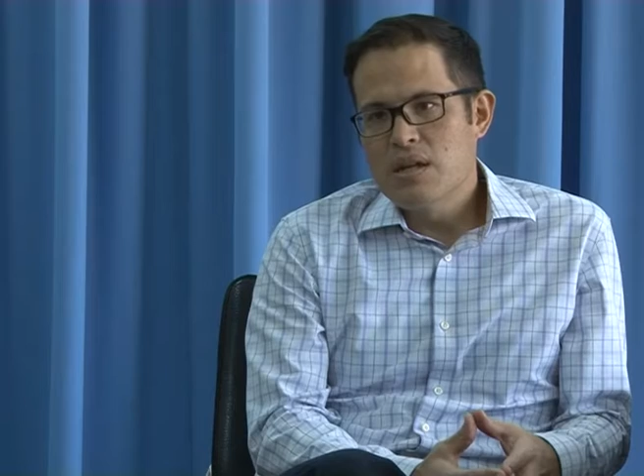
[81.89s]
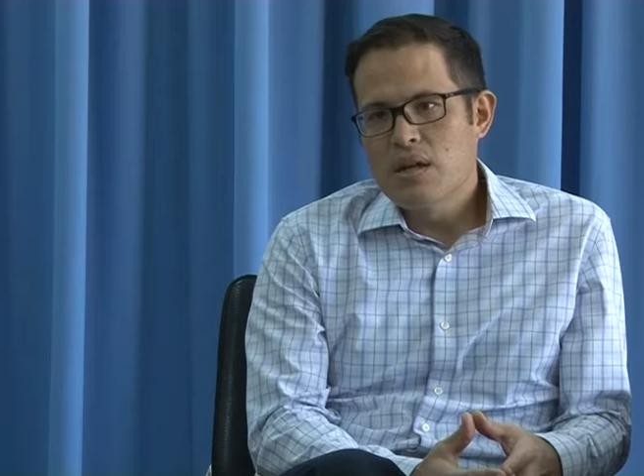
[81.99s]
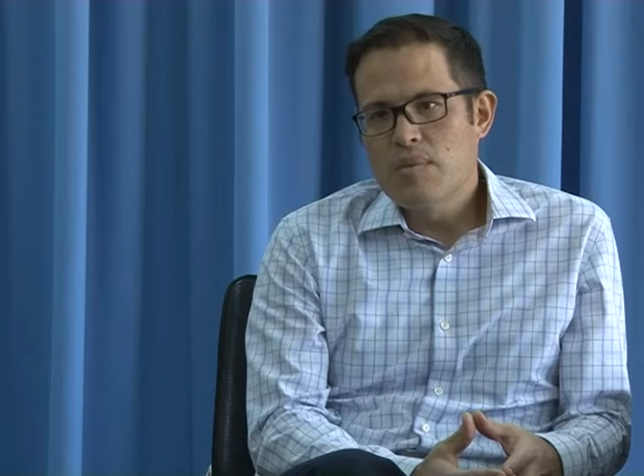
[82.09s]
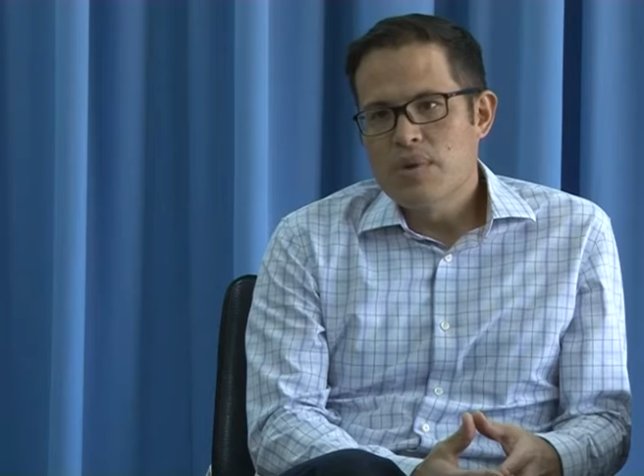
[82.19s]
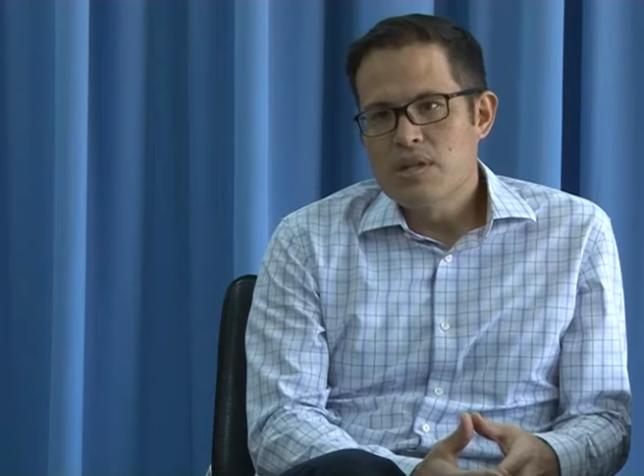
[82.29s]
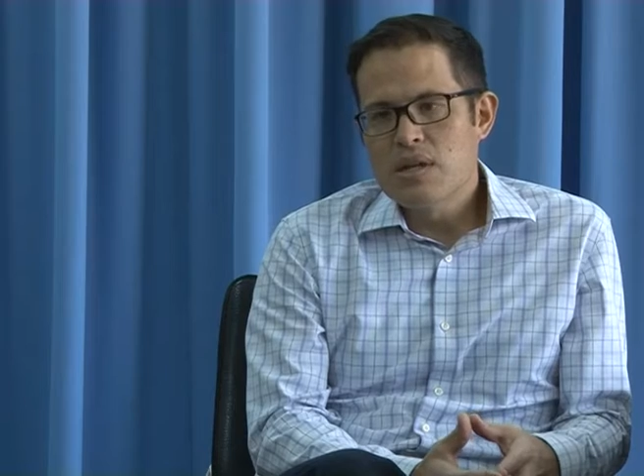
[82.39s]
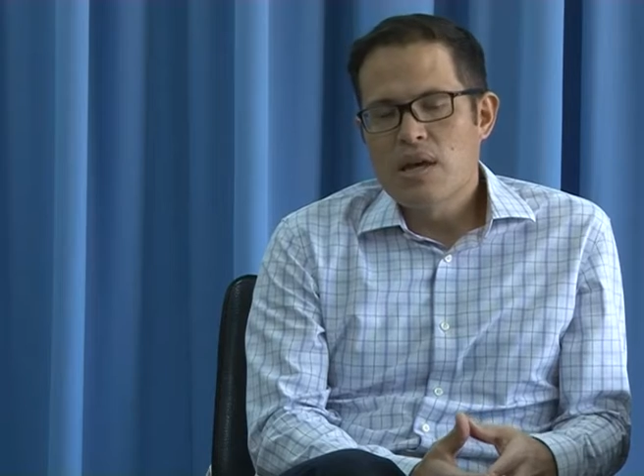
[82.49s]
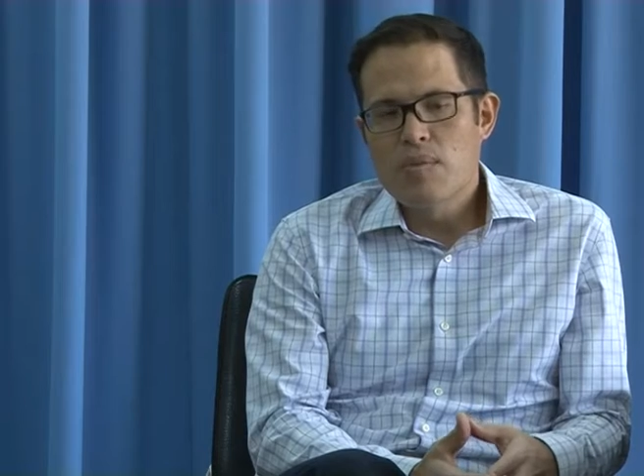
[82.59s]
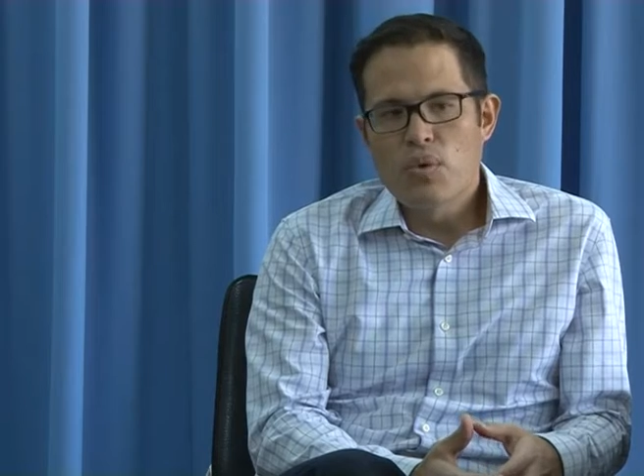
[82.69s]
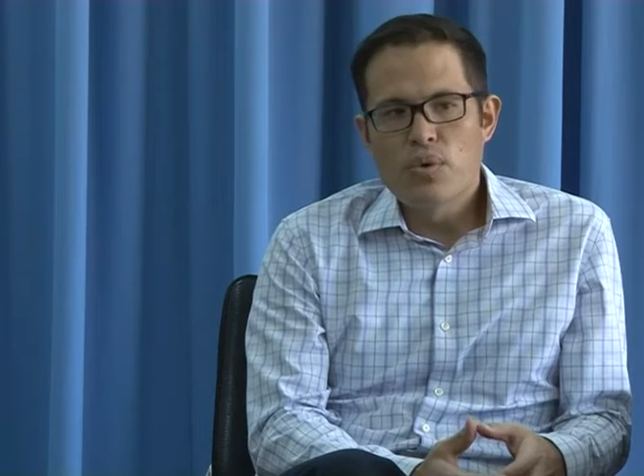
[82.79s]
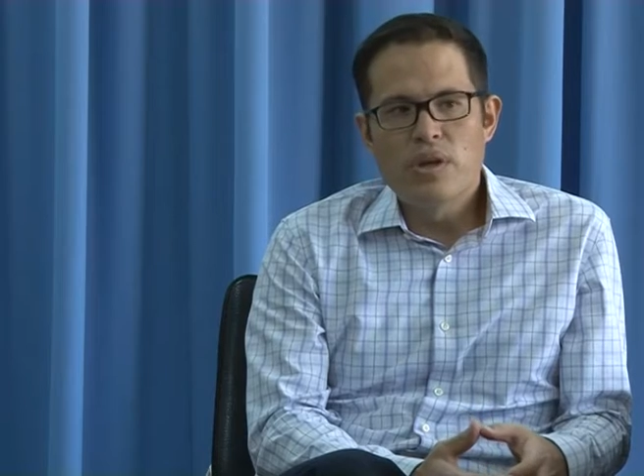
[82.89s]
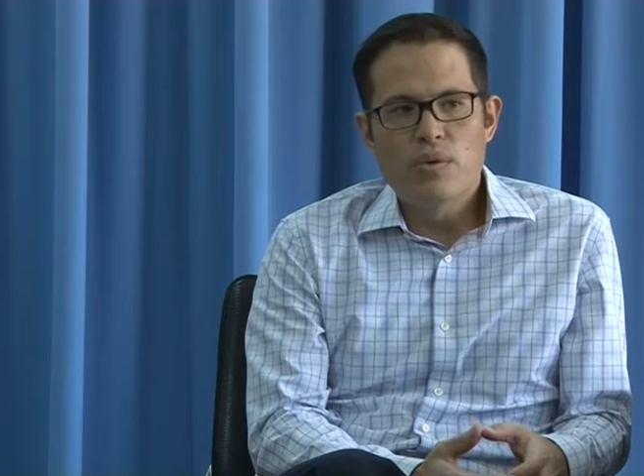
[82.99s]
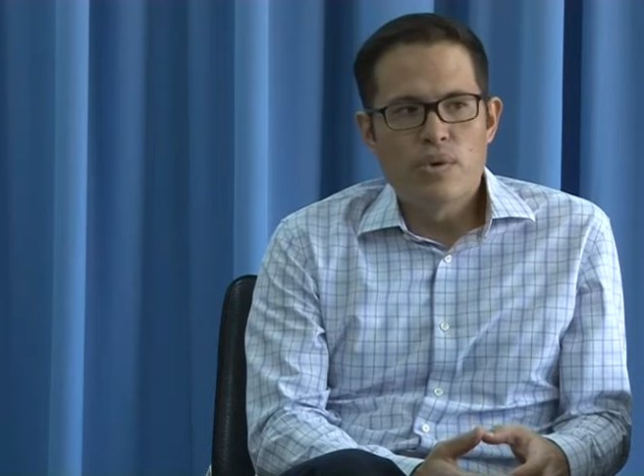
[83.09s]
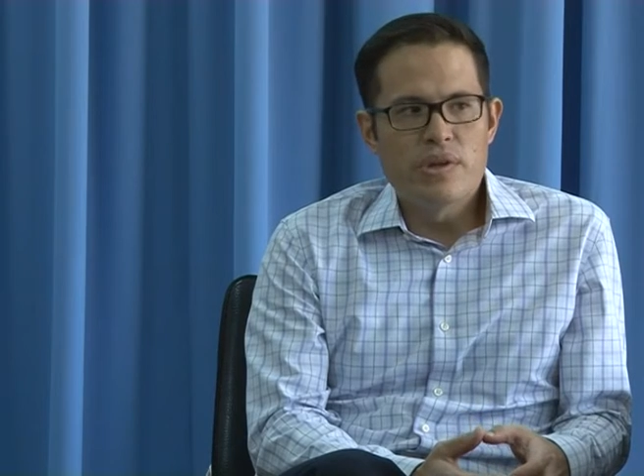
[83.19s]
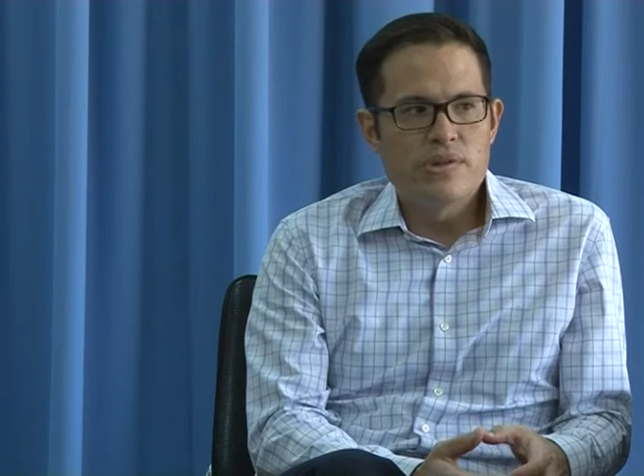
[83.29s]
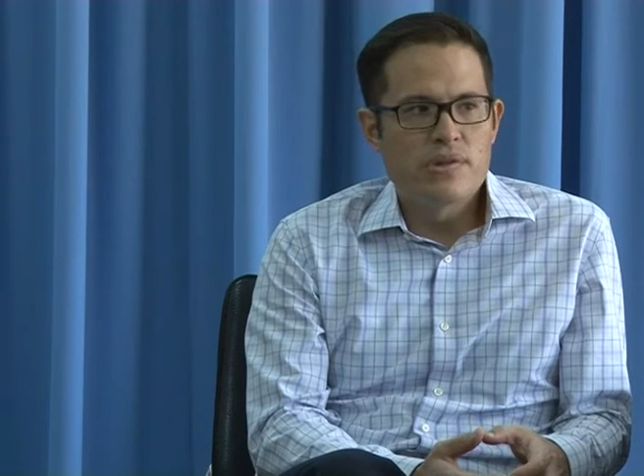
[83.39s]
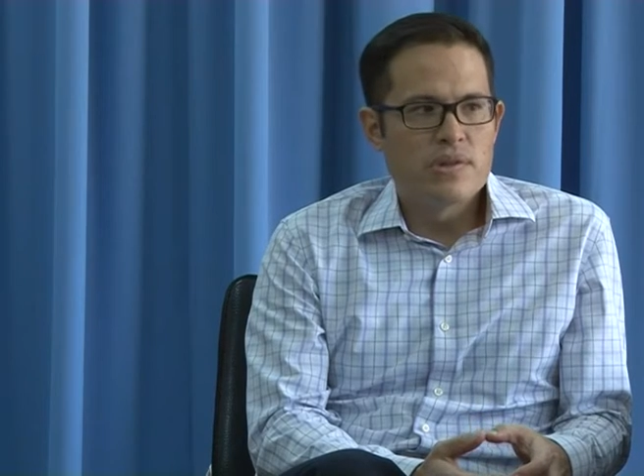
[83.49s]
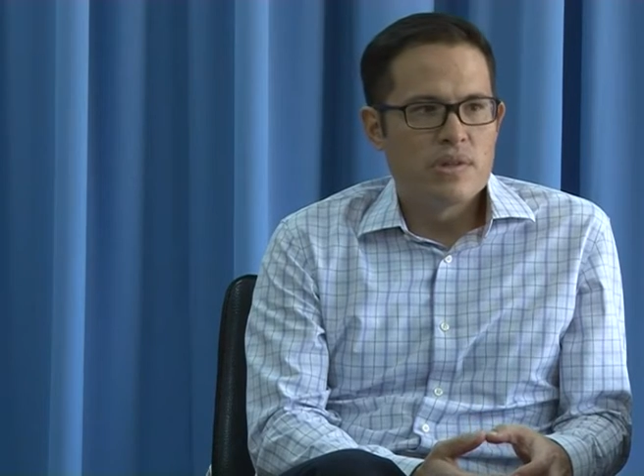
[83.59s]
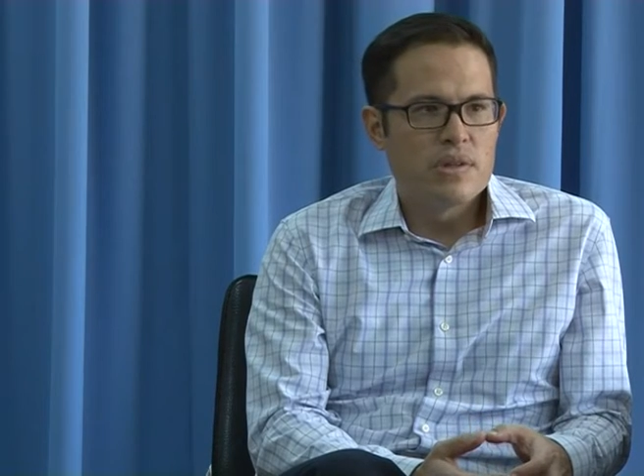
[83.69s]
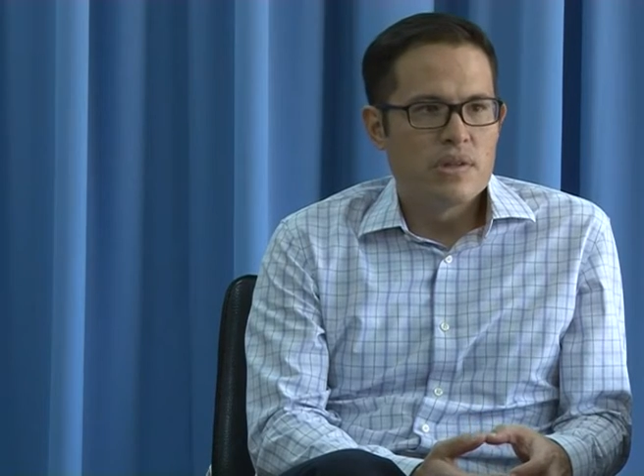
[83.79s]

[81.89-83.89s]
in coming to Cambodia was